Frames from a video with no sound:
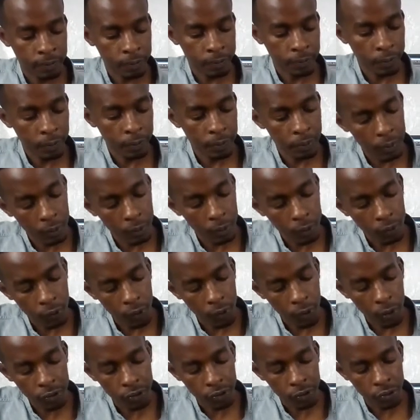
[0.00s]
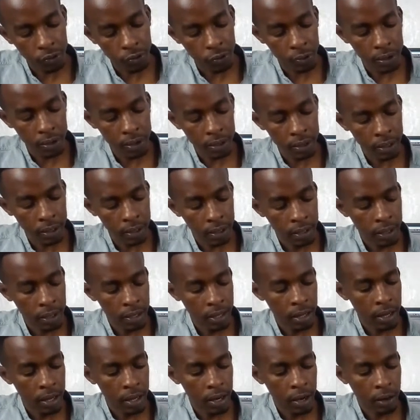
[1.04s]
4th string on
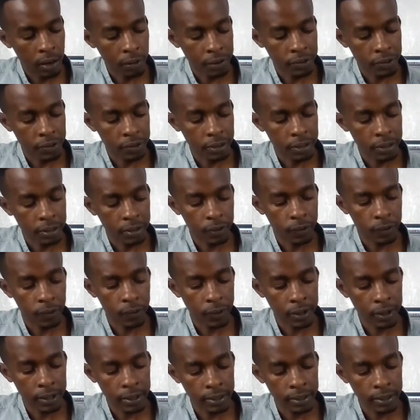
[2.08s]
the 6th fret,